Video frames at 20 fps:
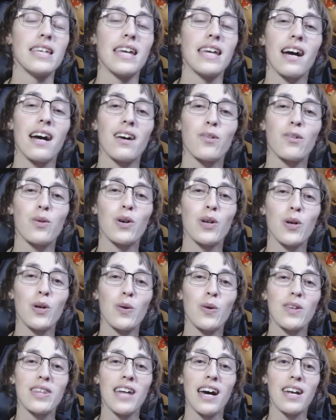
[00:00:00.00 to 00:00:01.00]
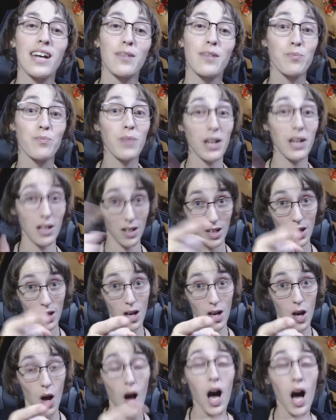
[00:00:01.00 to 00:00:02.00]
Yeah, we're going to go with that. But
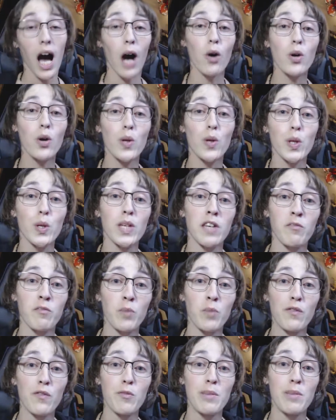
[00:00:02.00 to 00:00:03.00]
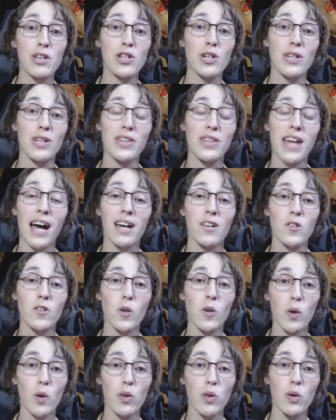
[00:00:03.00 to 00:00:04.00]
I'll go through and give more information on that,
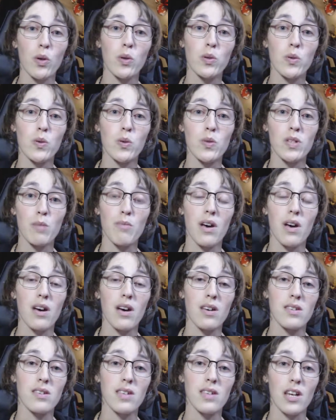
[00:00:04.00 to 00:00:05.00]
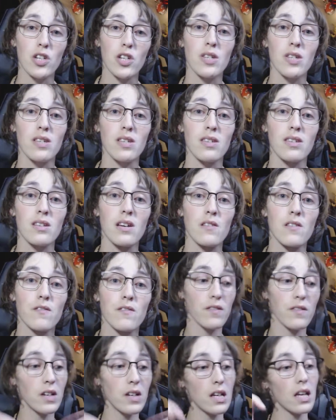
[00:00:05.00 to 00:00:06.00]
because I'll do some sketches and
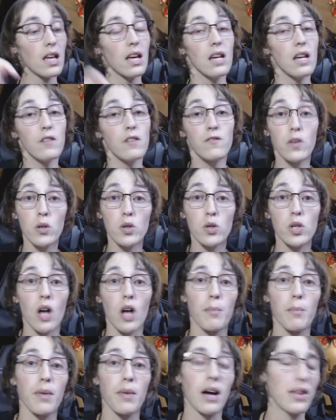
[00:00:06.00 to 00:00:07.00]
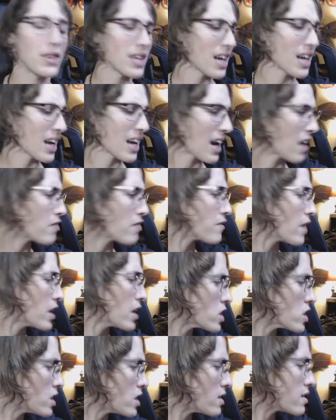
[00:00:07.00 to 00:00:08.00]
stuff in Photoshop. I think I have
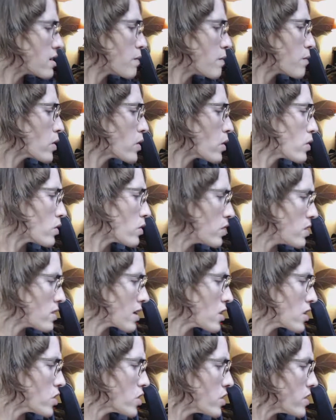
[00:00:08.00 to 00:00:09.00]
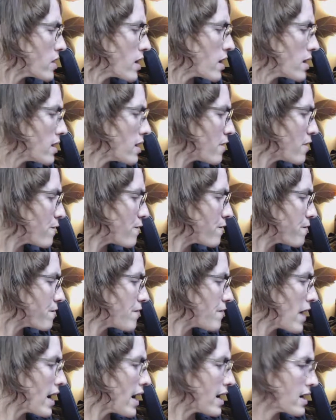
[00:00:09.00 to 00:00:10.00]
actually some early sketches that I need to
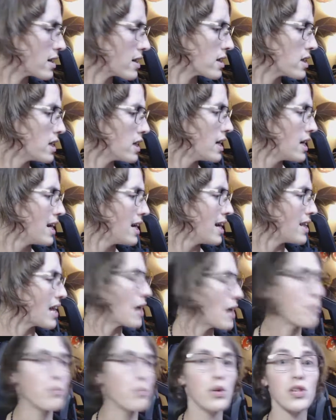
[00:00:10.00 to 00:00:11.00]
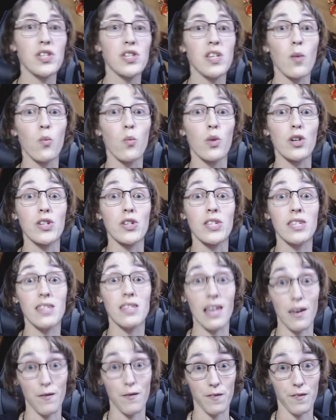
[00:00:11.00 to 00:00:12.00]
find that I put somewhere
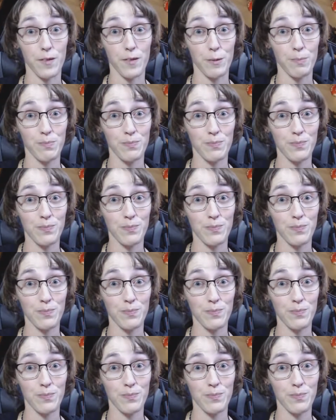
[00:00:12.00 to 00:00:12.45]
safe.